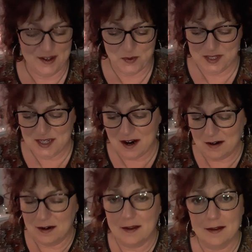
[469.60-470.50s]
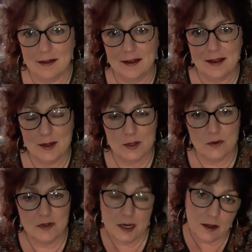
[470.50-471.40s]
We're starting up. So
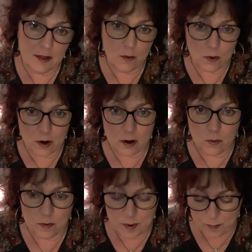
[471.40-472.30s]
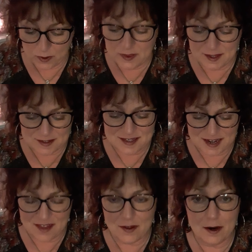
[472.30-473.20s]
we've done all that work. We've been putting things
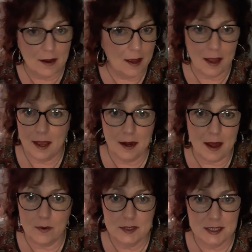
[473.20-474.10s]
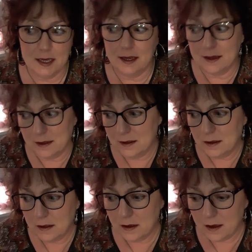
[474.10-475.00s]
together. And now it's like,
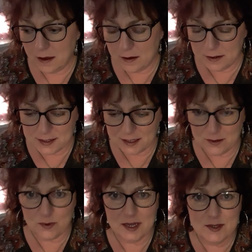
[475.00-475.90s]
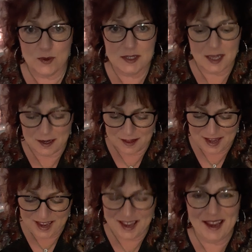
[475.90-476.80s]
uh, it's like the race was out of the
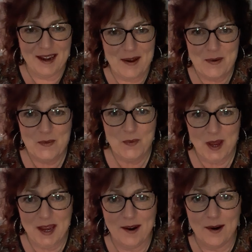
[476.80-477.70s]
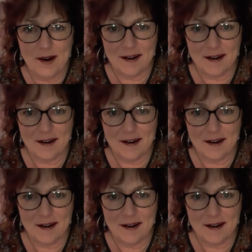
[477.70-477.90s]
gate, you know? We're here.